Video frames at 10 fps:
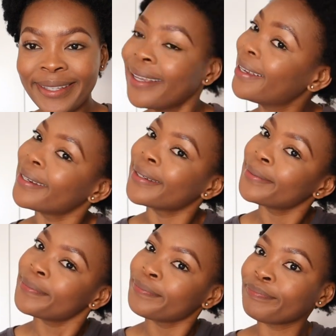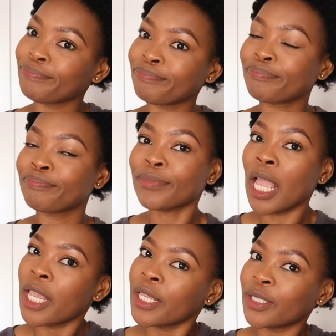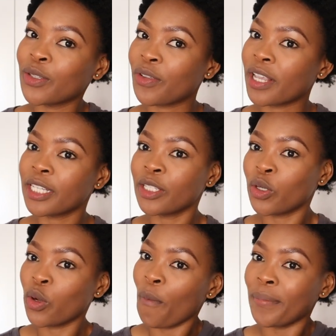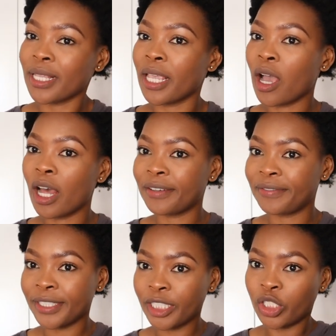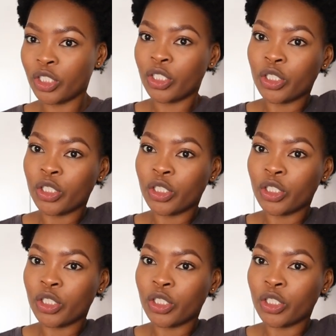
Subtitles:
Yeah, Zofia is gonna come with my outfit.